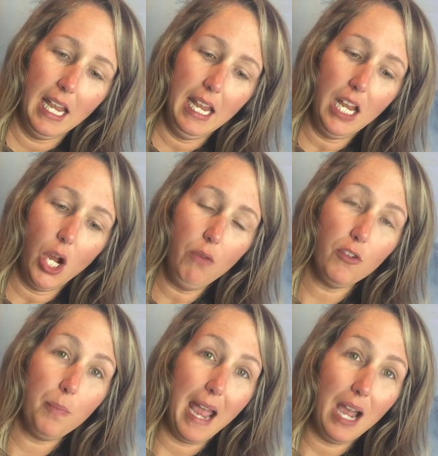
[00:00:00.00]
it
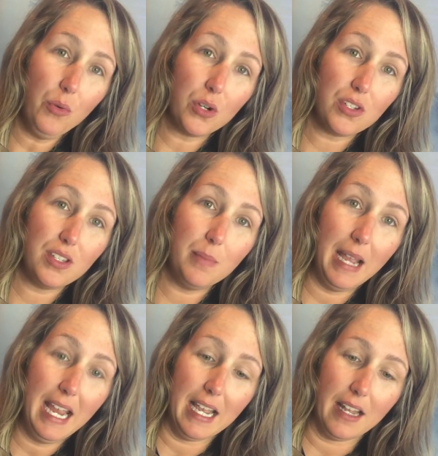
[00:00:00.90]
overpowers the
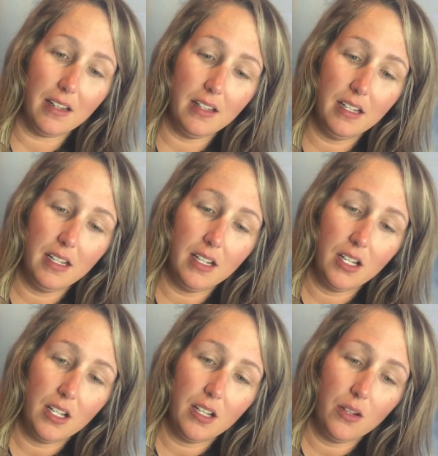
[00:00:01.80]
bad
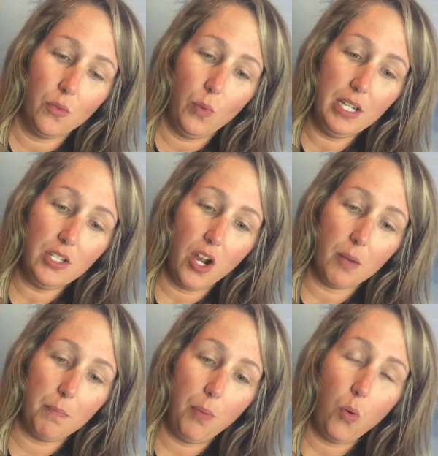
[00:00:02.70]
we start